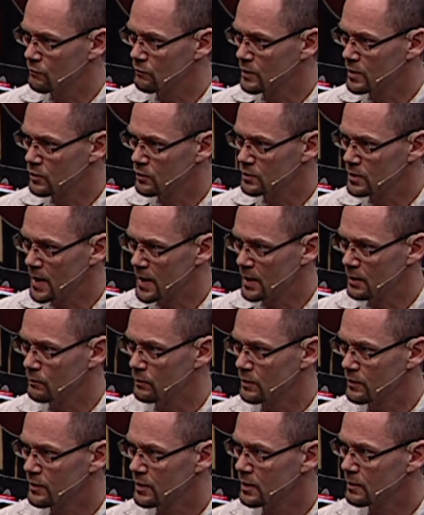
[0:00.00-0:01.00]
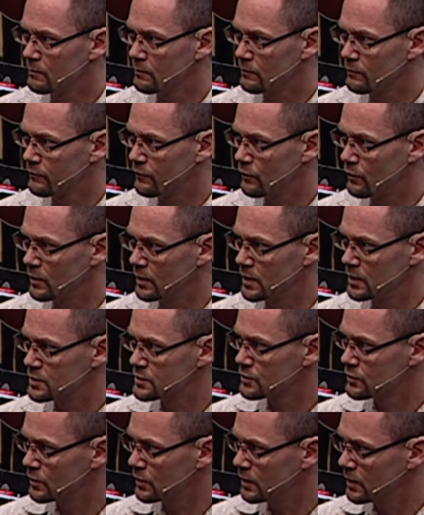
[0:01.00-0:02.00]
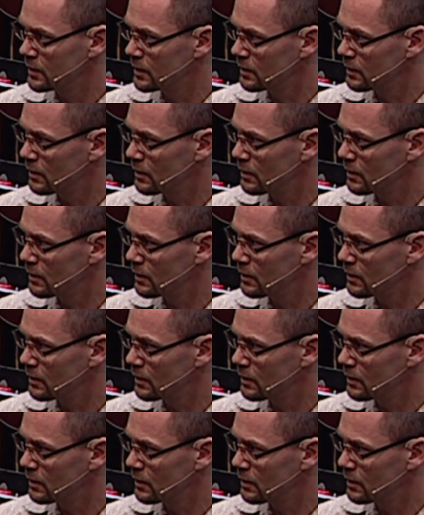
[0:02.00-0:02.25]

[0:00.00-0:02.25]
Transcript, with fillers: reunited with Him for eternity